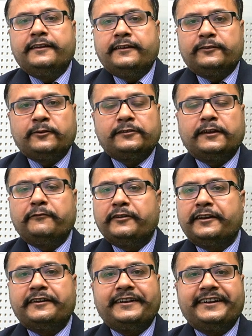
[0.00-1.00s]
So
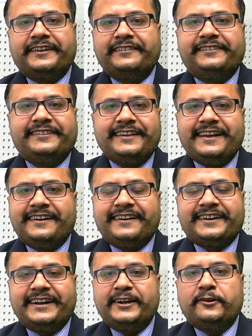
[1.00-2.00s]
somewhere it is a
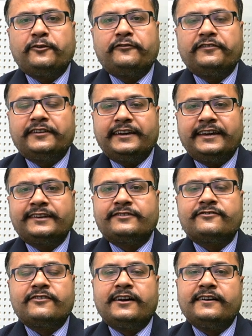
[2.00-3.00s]
kind of
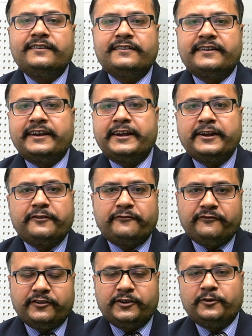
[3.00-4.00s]
extra credit
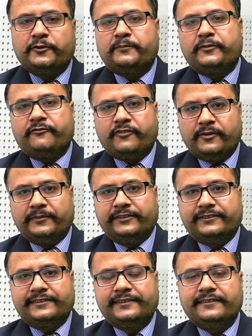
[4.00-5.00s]
for your
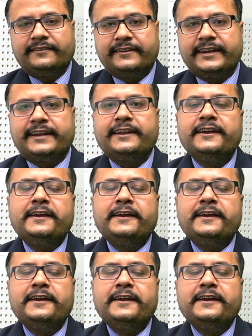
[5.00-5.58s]
performance, right?